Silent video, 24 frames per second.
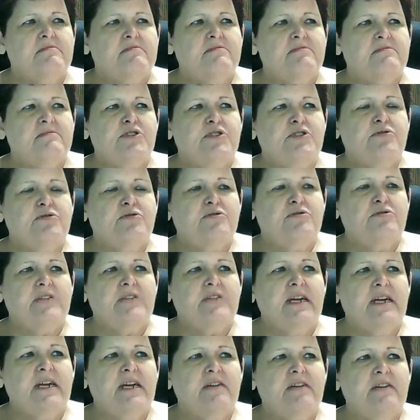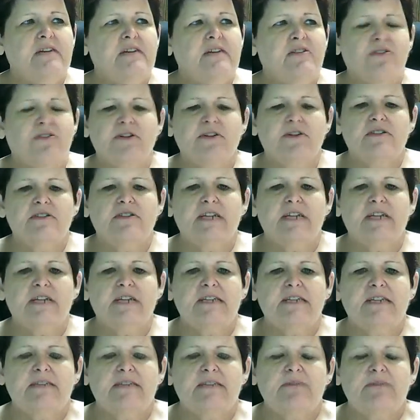Tuesday or Thursday,
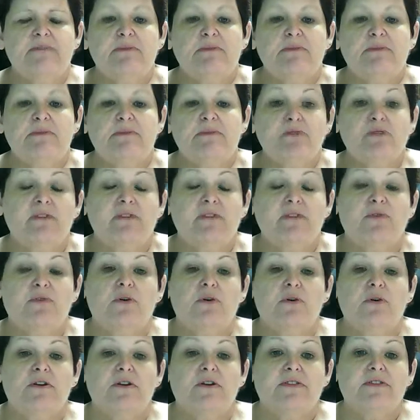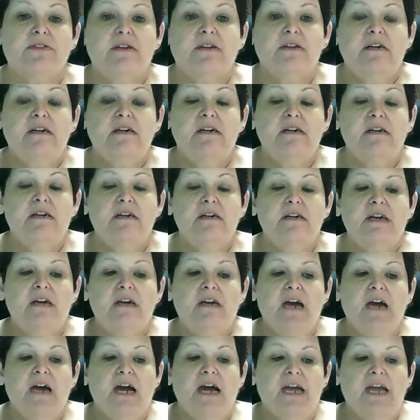September 24th,
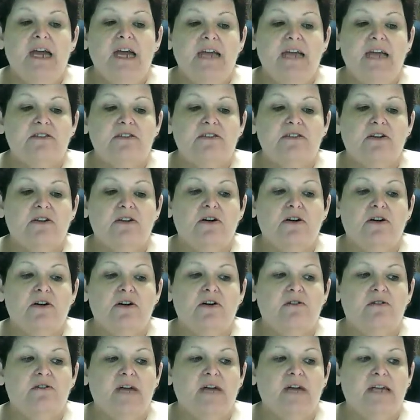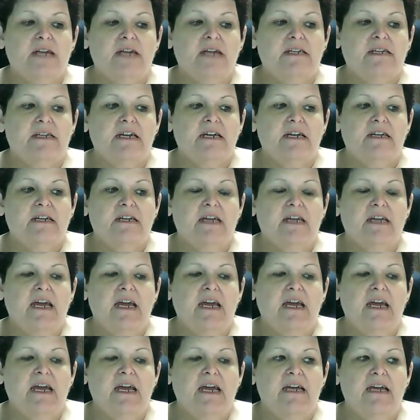I had to go and get
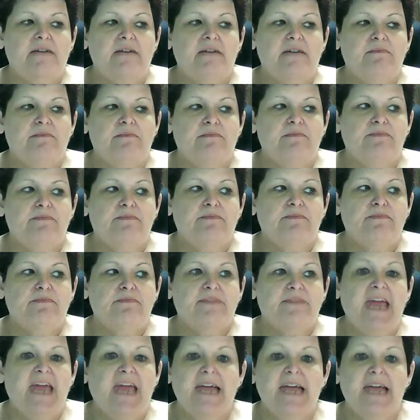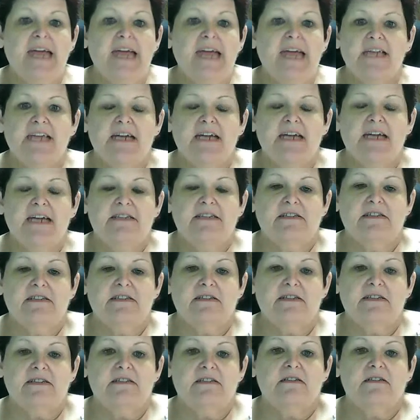a CAT scan
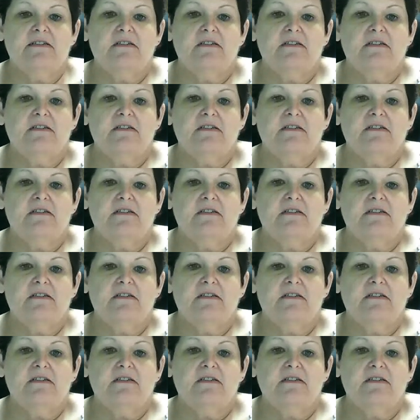done